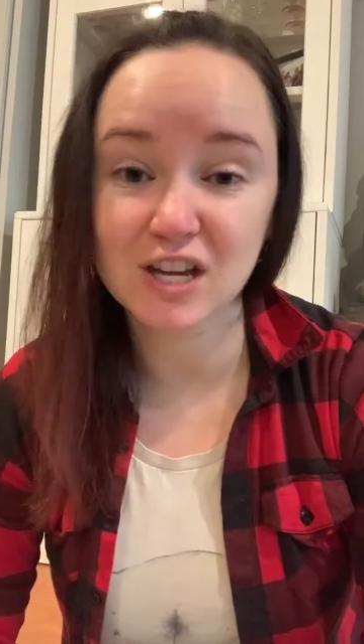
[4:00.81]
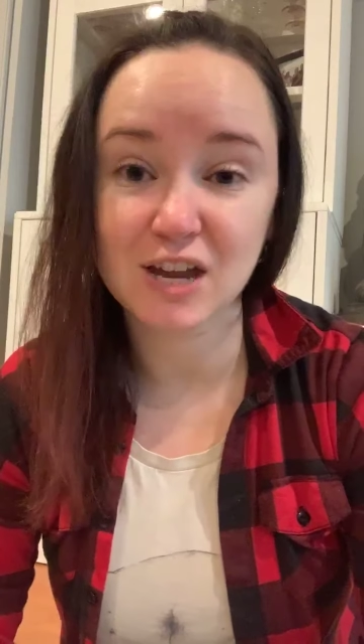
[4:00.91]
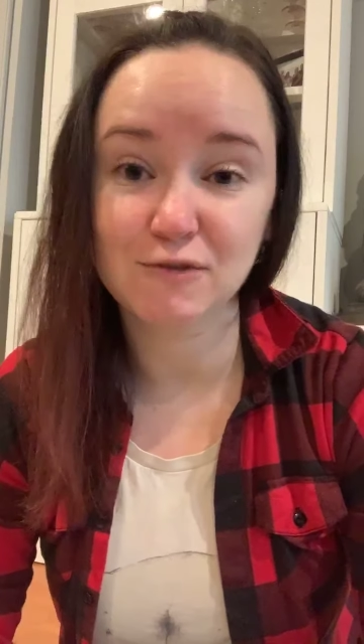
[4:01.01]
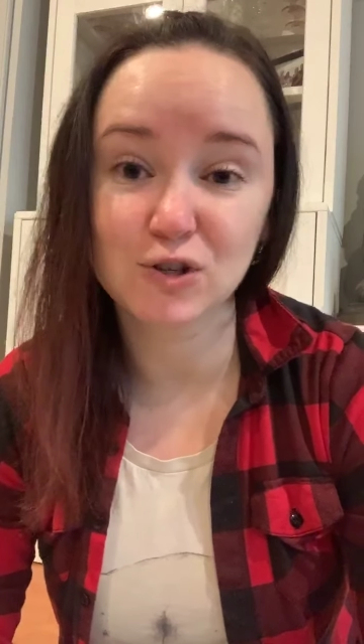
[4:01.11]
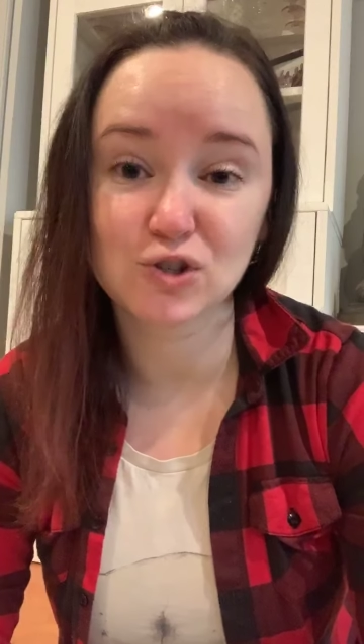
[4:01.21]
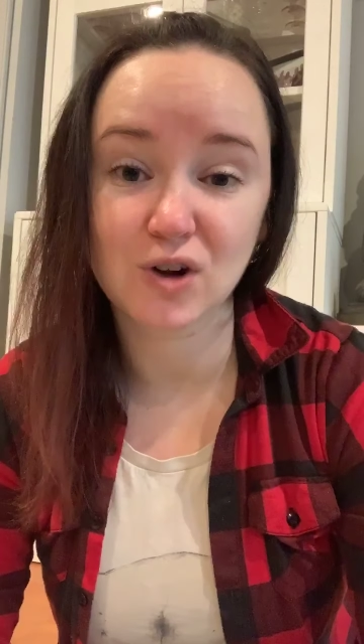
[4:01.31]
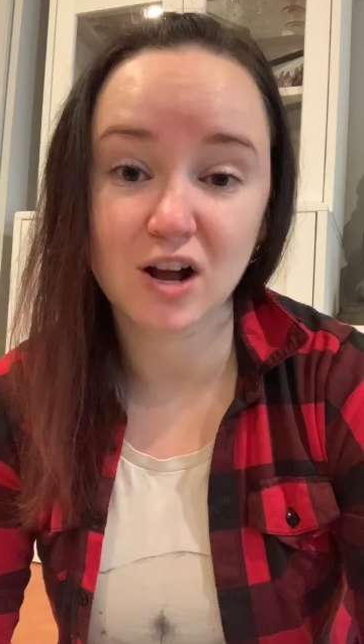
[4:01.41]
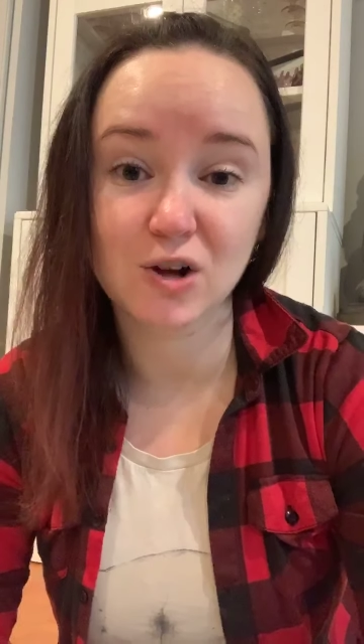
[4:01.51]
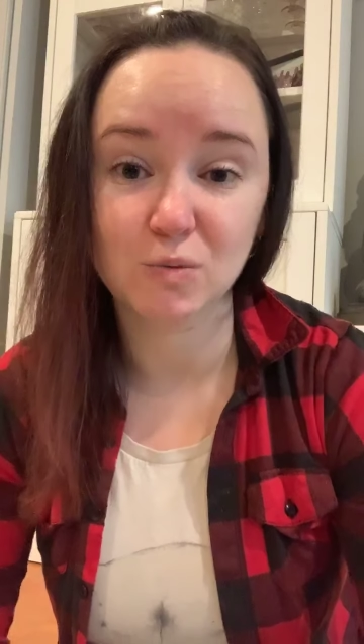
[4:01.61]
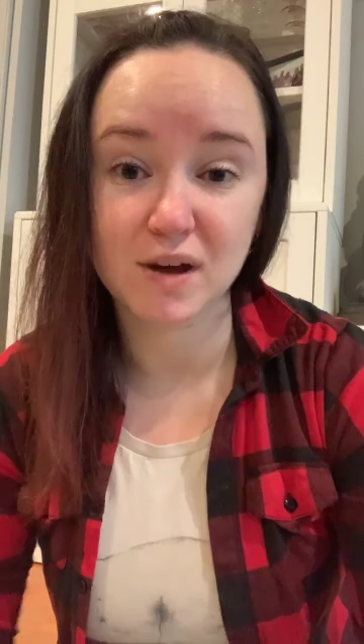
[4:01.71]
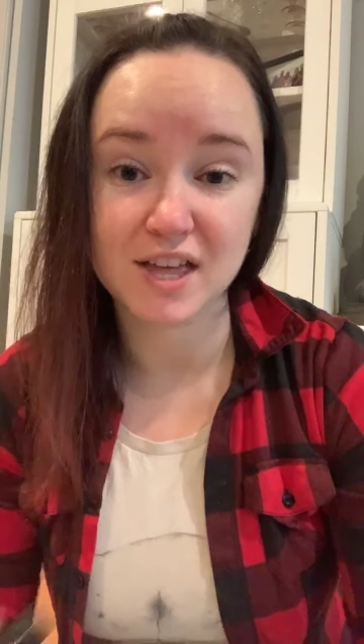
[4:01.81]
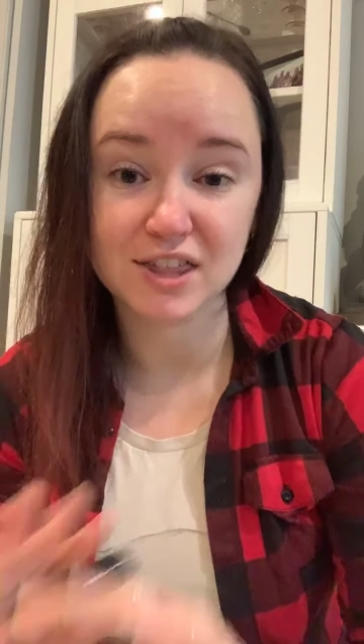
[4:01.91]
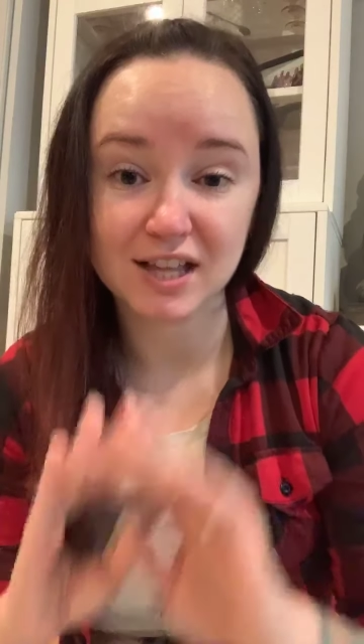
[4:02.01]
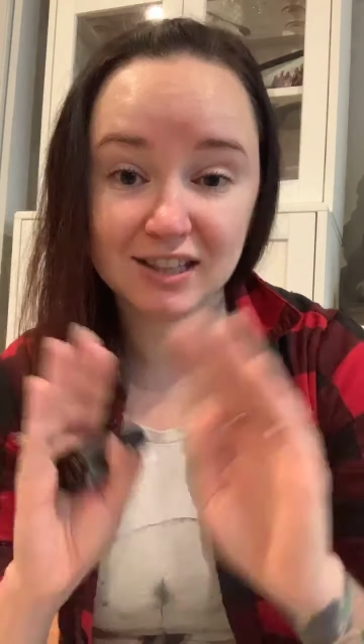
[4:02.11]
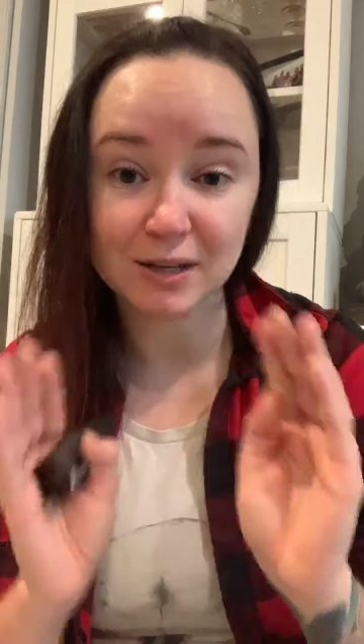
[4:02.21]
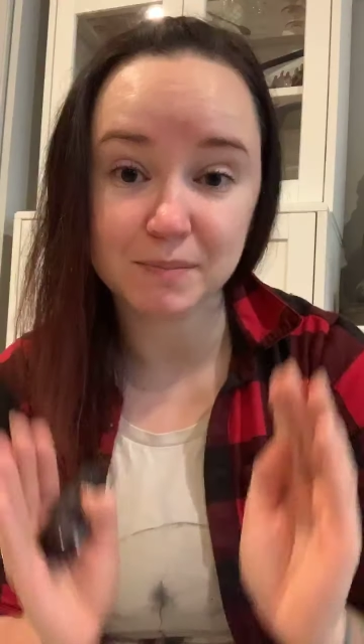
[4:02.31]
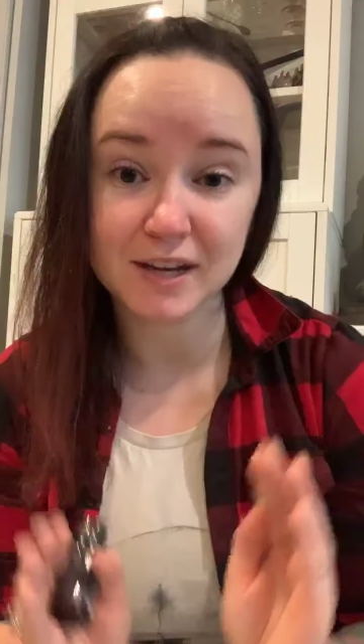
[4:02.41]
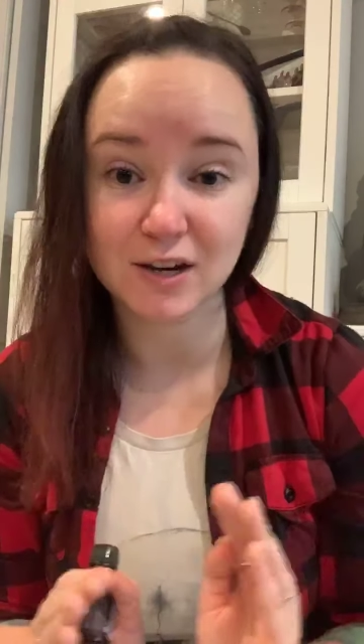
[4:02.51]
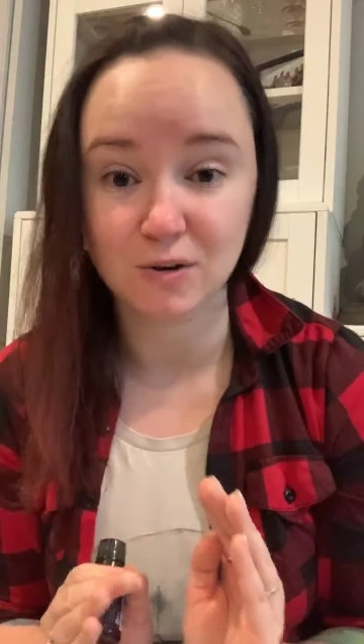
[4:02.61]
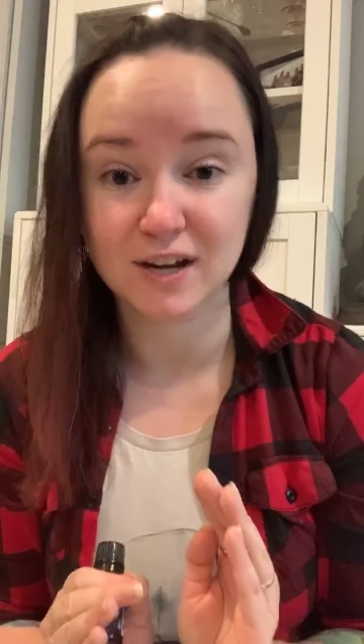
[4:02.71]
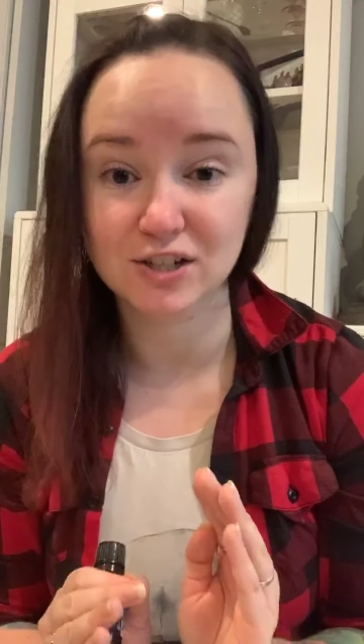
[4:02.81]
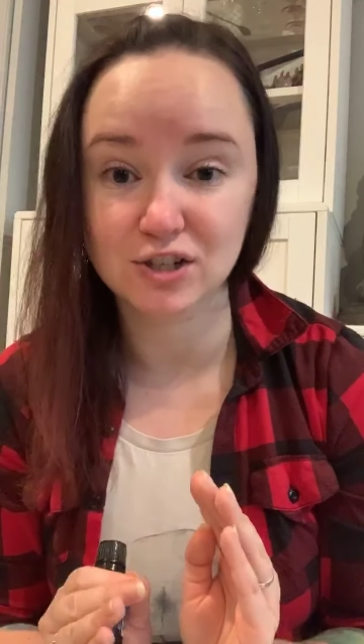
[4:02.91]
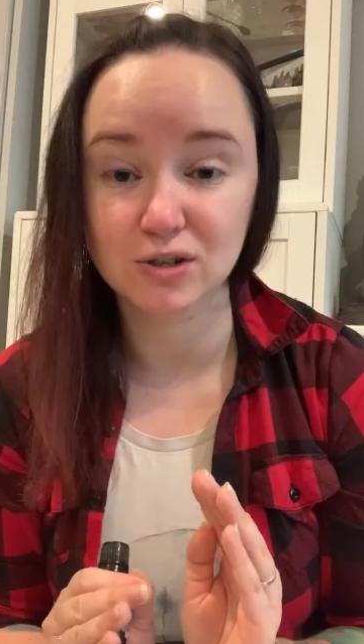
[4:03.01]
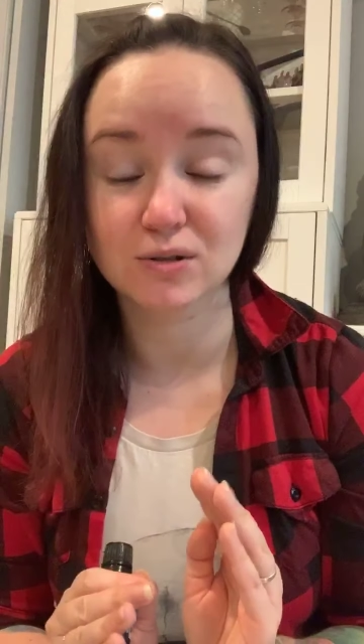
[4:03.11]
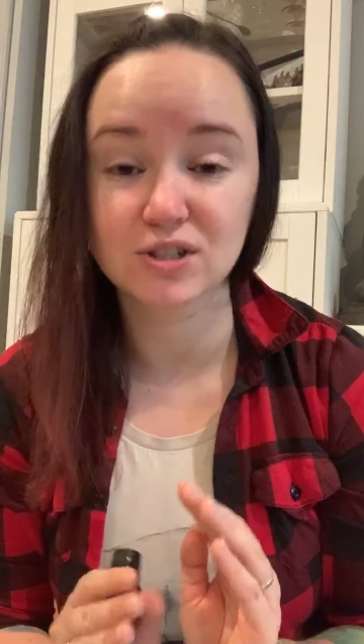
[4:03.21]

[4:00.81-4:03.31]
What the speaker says: if you struggle with libido issues.